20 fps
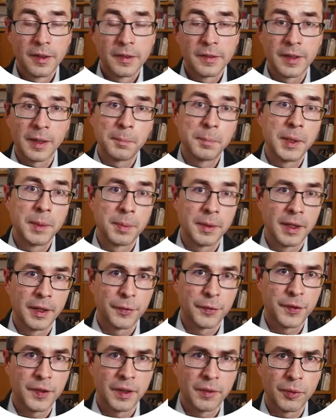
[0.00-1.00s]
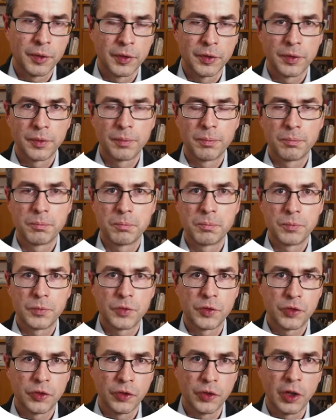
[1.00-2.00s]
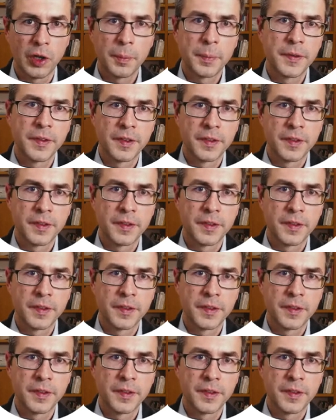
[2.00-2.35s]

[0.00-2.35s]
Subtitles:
Some people have several jobs.